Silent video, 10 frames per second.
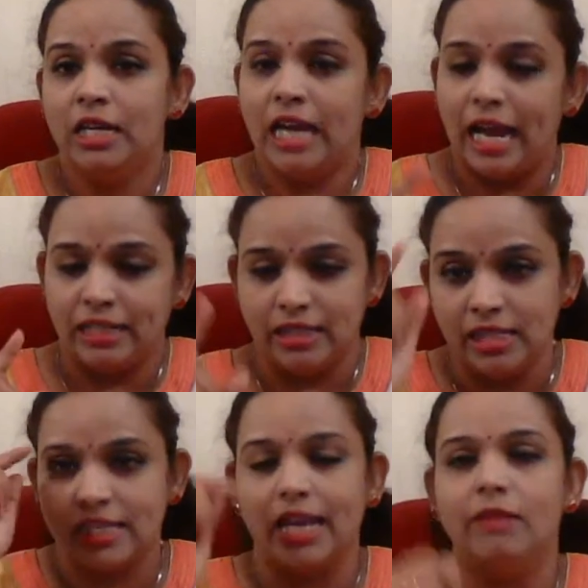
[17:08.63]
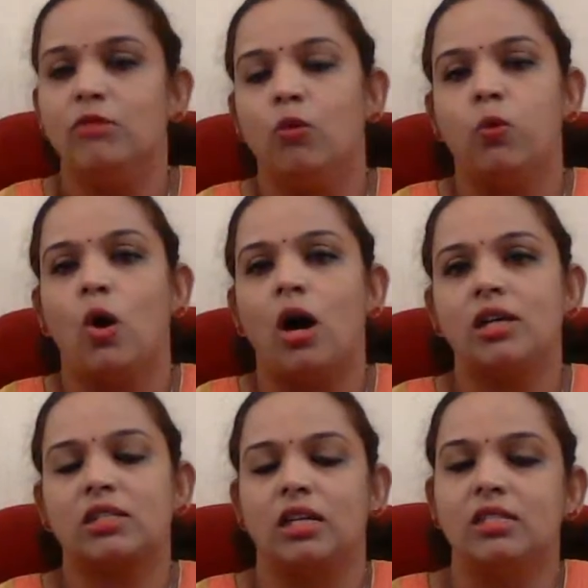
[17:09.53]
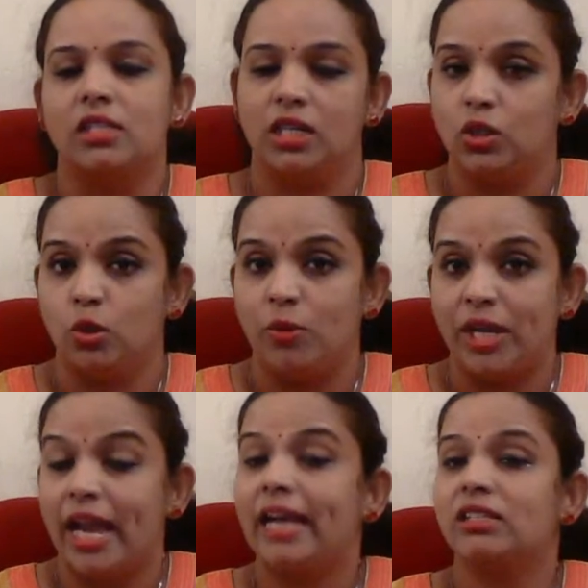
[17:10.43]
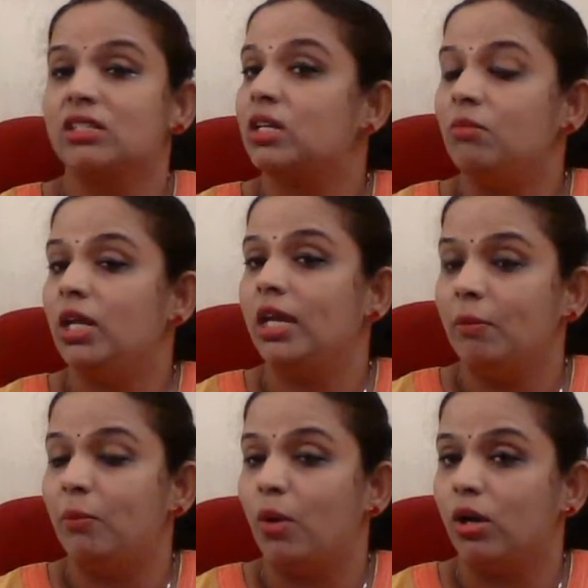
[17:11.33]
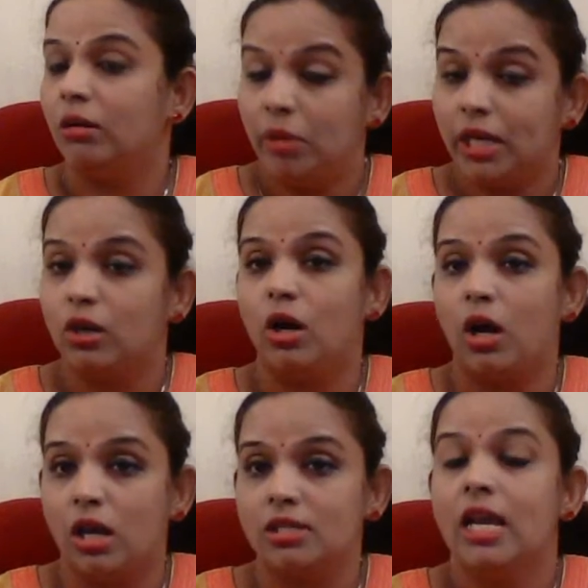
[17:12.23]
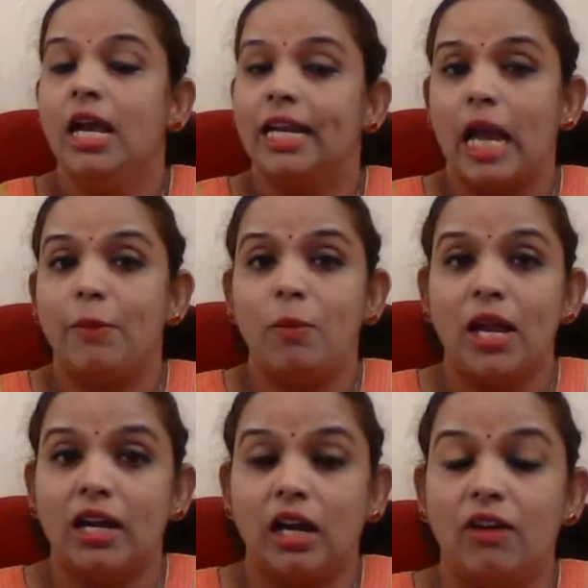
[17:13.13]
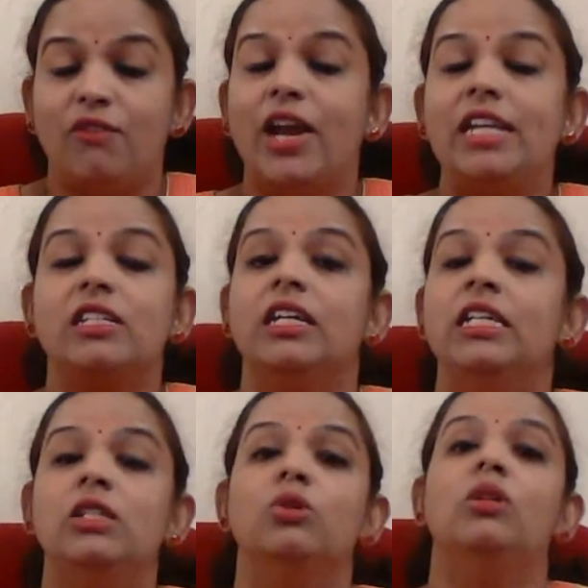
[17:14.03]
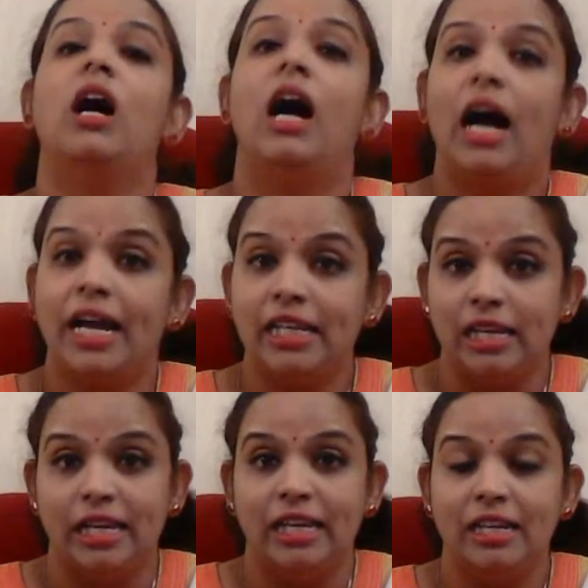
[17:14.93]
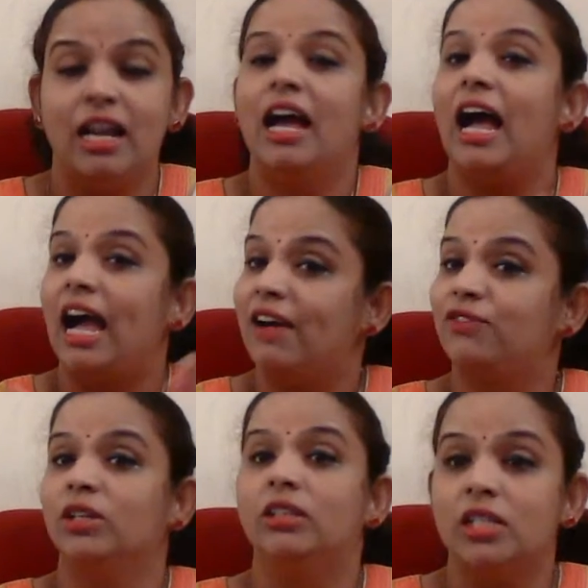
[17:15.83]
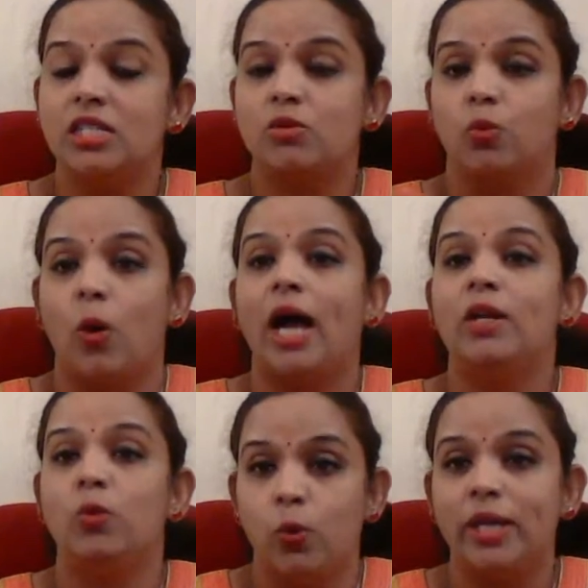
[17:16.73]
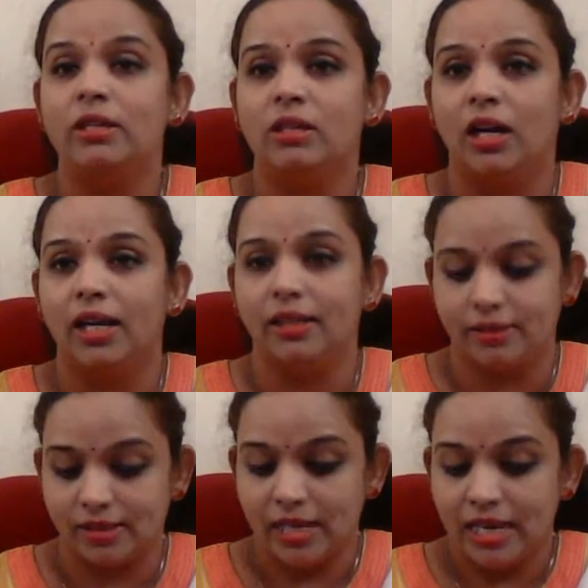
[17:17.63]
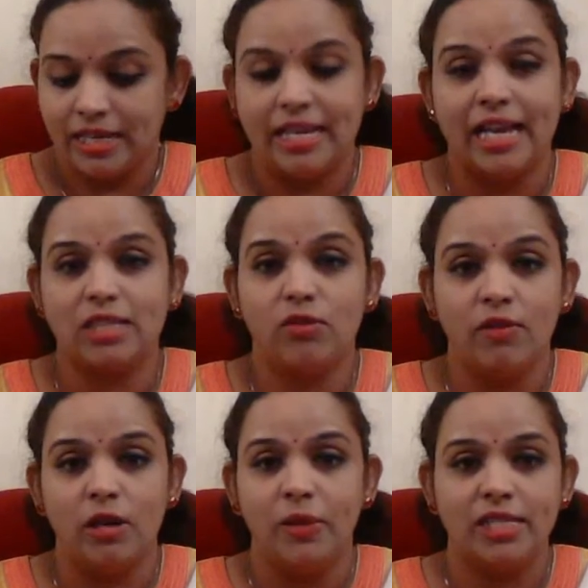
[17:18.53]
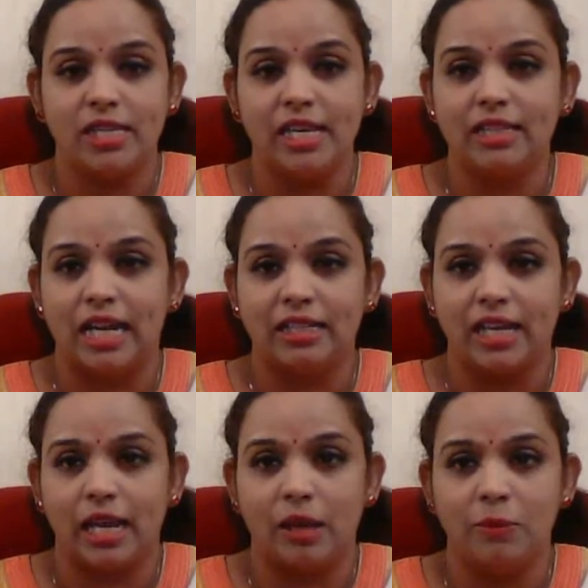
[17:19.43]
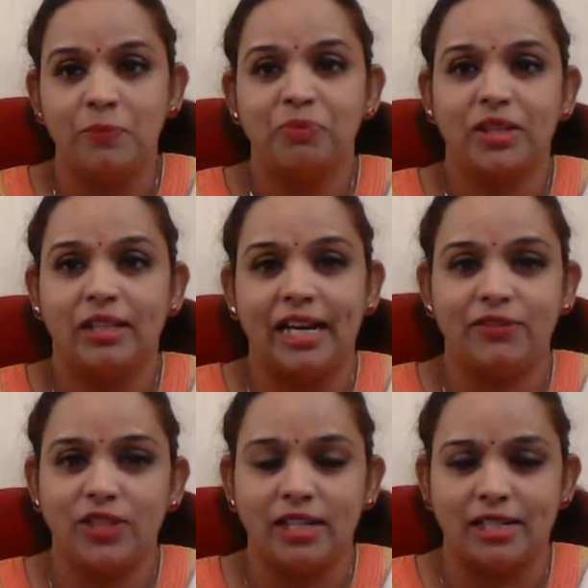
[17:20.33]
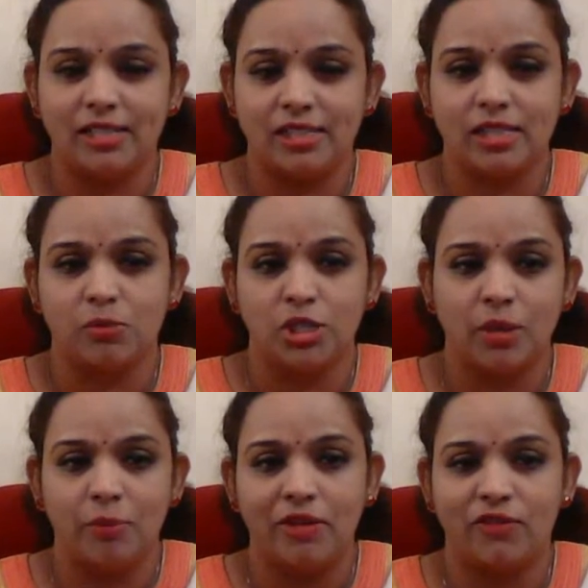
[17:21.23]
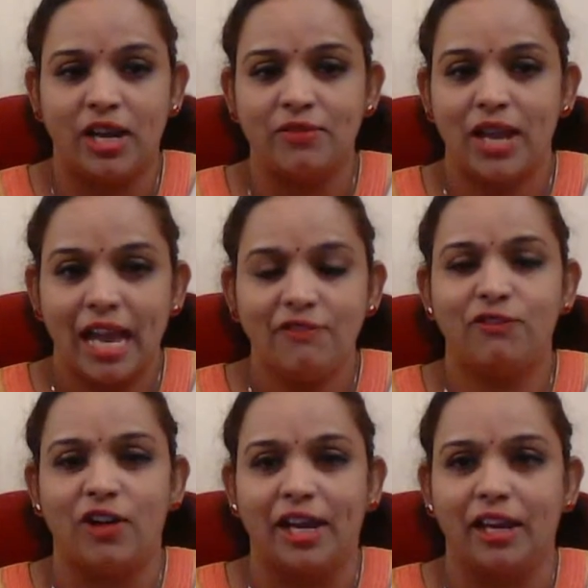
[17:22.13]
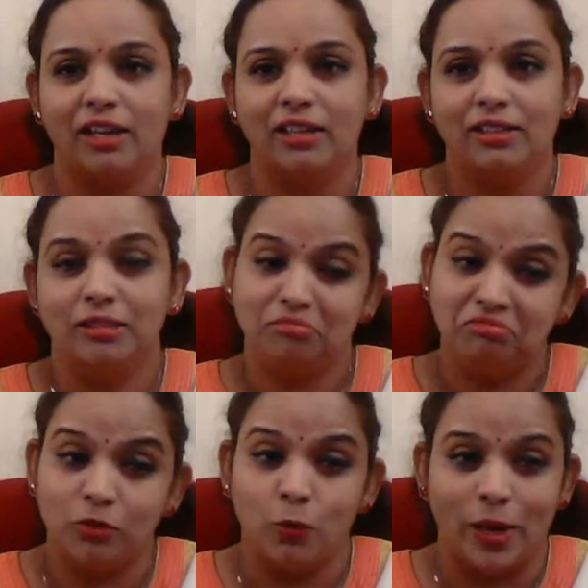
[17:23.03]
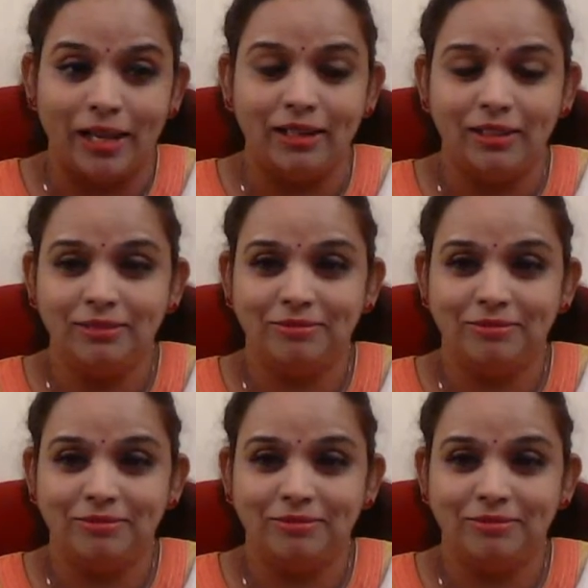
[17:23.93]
And this game was considered to be extremely important because Capablanca went into the high league after this one win, guys. Yes, we will be seeing that game. Knight f3, knight c6, bishop b5, f5. Well,